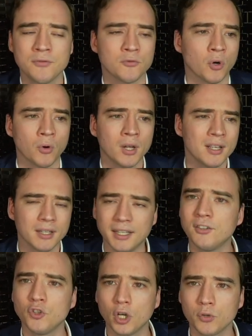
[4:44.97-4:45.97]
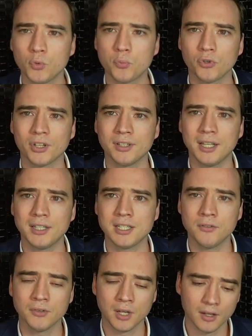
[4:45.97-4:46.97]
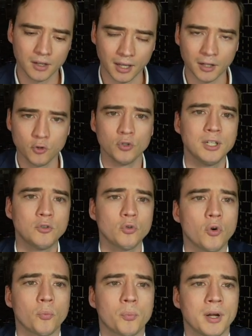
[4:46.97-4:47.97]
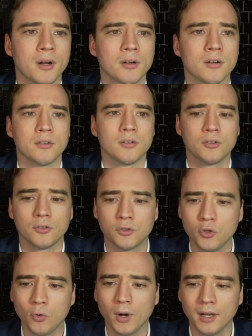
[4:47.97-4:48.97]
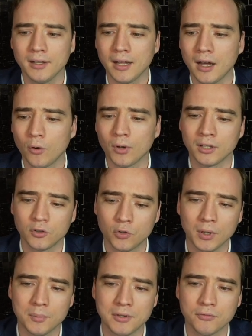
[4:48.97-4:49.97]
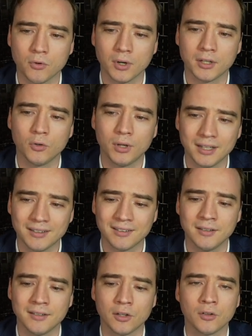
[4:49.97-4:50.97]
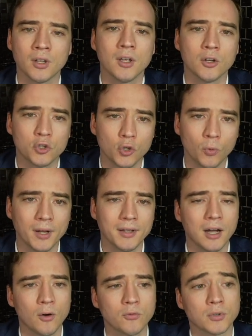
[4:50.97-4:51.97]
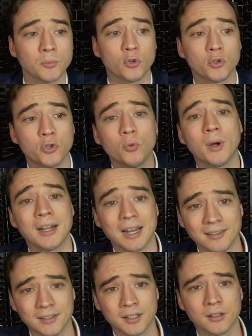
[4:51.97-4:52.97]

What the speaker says: No, it's not representative, and you need to compare Q1 now and Q1 before, and you can see that Q1 now from the Q1 last year,